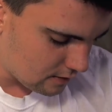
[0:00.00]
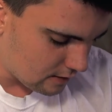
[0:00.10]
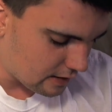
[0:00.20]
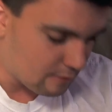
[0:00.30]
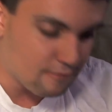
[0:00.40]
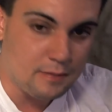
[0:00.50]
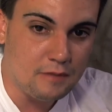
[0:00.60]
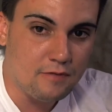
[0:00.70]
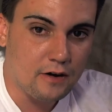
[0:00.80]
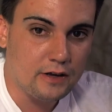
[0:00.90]
and be
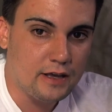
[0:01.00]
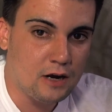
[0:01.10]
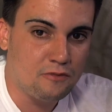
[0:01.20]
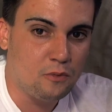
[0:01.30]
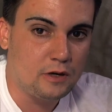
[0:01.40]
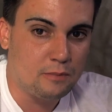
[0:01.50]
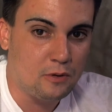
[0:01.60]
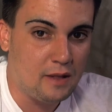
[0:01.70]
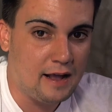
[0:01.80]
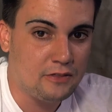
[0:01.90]
very careful when you
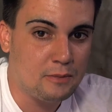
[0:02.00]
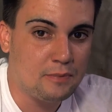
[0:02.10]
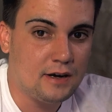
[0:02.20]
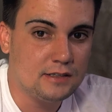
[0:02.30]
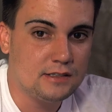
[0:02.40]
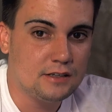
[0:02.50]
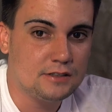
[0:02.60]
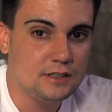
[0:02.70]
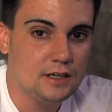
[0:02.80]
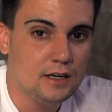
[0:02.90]
pull out the
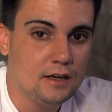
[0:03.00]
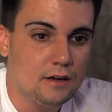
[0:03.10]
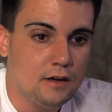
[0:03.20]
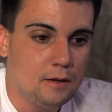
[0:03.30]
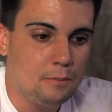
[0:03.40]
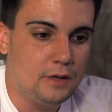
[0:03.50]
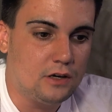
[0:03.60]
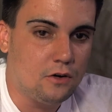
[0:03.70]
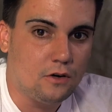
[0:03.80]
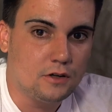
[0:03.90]
processor,
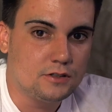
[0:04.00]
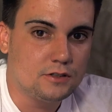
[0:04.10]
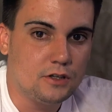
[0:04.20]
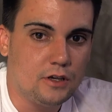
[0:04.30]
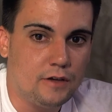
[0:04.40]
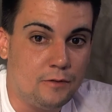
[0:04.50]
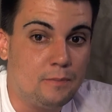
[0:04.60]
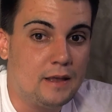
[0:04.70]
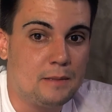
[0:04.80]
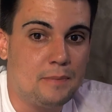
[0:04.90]
because if you
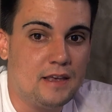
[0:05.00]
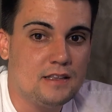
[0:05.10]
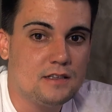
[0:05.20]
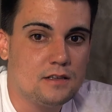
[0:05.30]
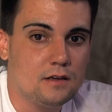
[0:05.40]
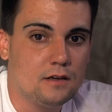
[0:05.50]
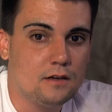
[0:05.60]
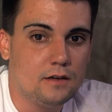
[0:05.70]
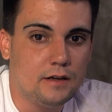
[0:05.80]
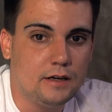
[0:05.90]
bend the pins,
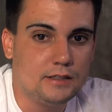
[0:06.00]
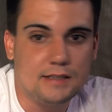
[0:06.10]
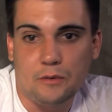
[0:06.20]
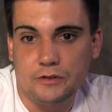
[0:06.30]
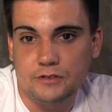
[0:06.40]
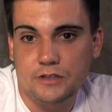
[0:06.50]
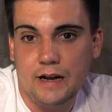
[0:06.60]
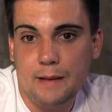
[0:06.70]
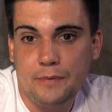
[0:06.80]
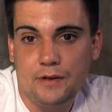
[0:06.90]
it's now worth
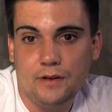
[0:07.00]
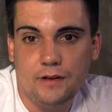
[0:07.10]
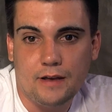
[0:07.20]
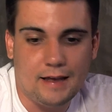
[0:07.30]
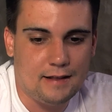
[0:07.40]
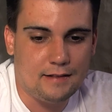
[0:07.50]
scrap. And